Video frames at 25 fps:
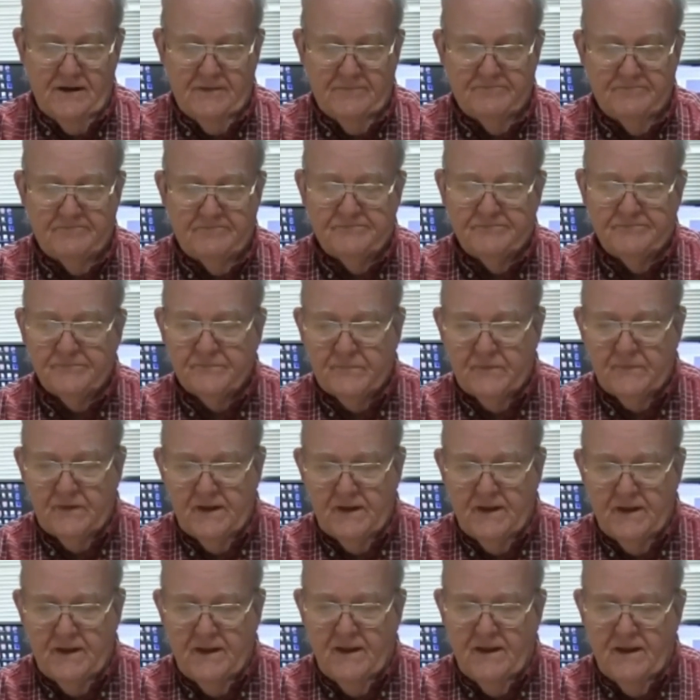
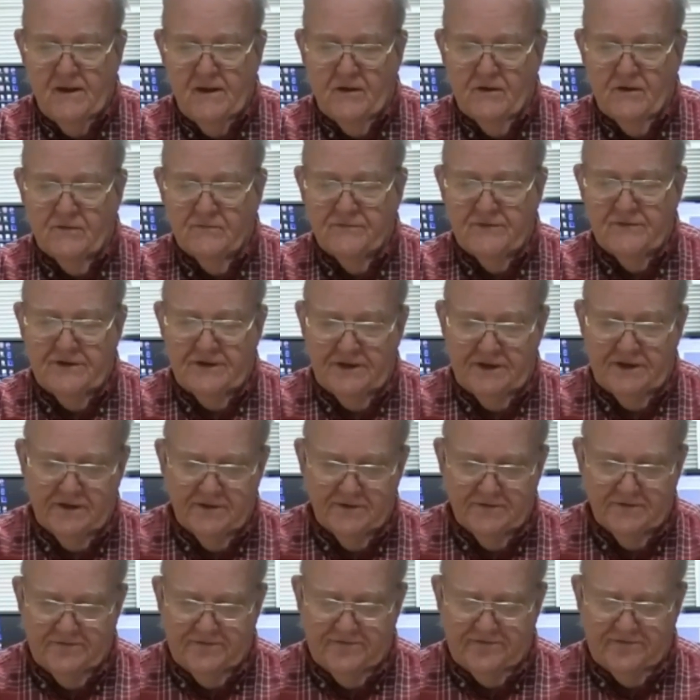
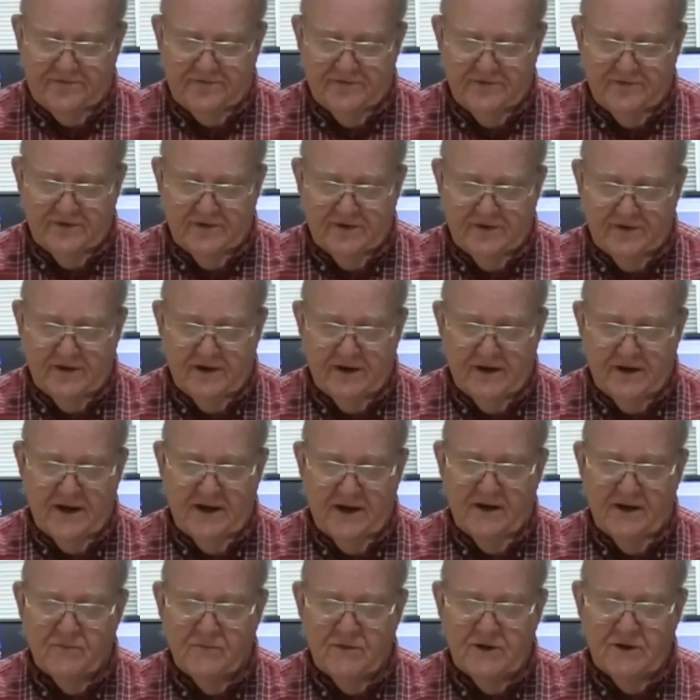Over the years,
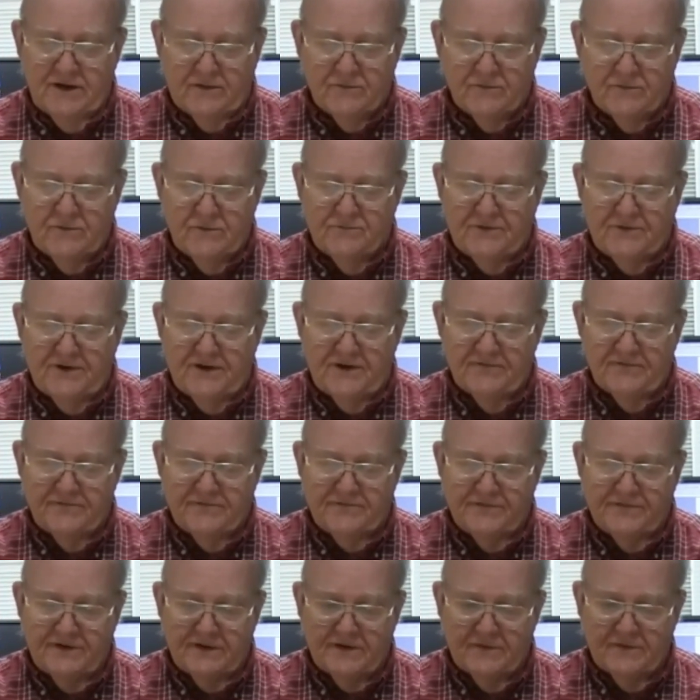I and my
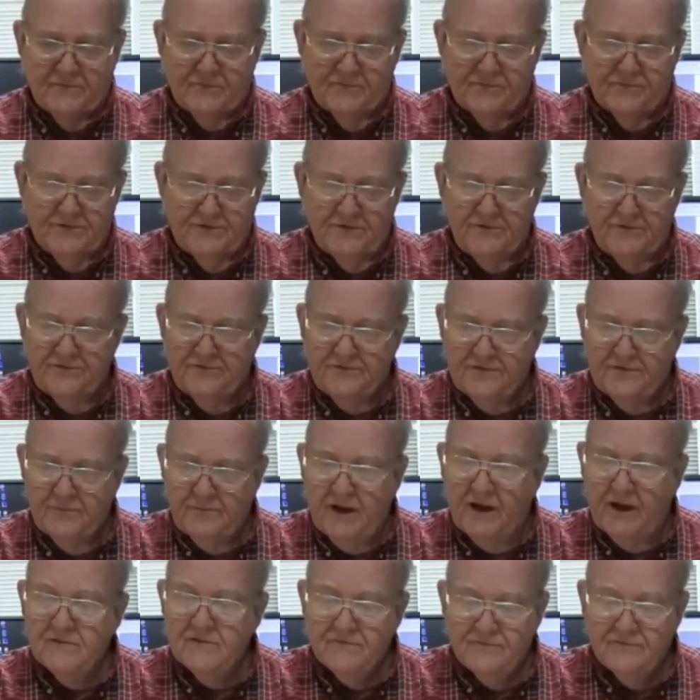group
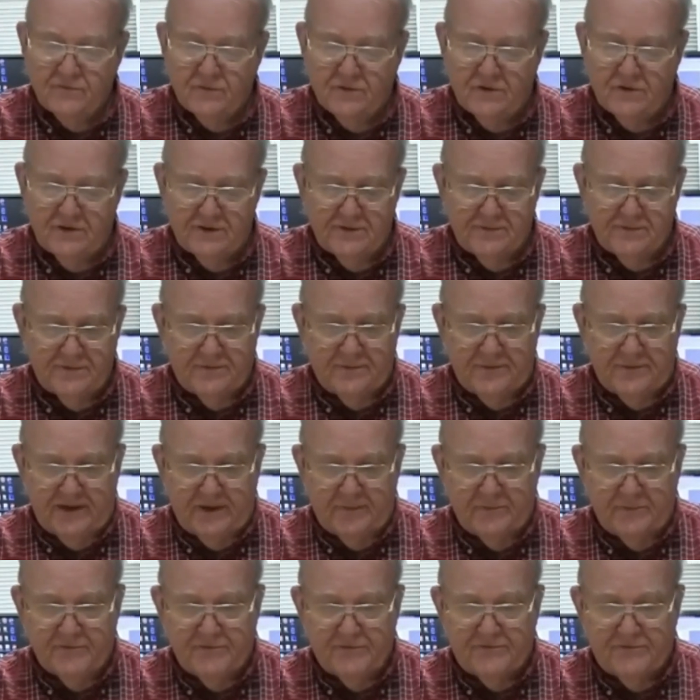have produced about
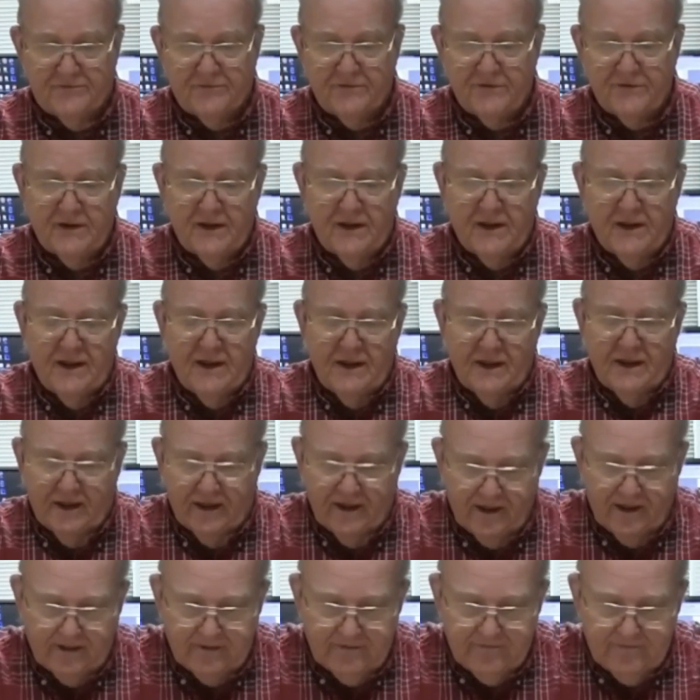400
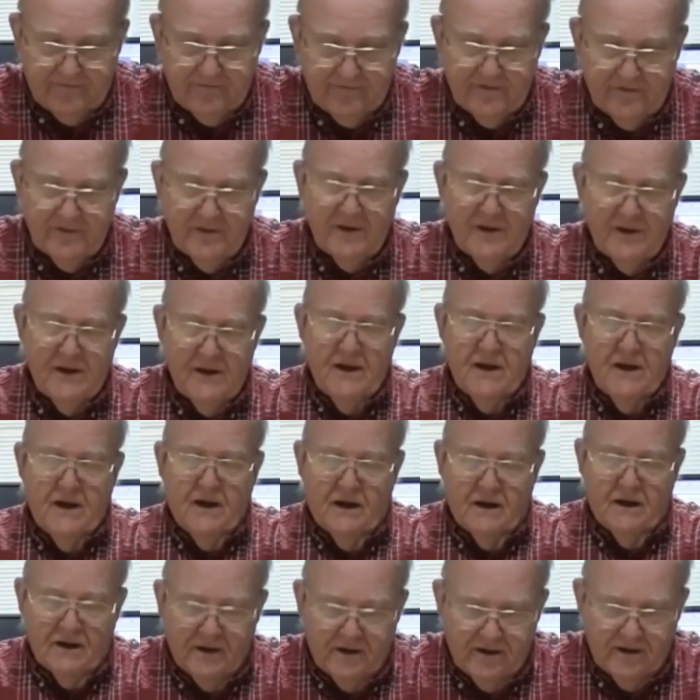papers,
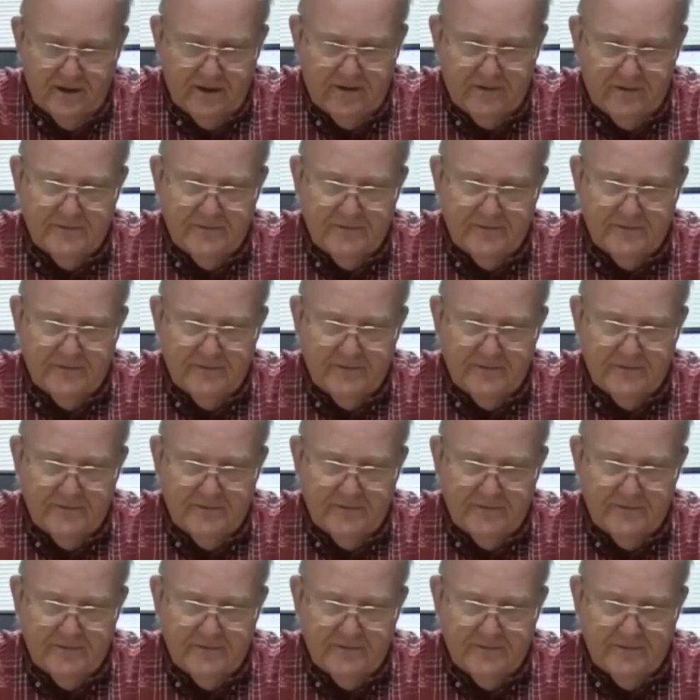and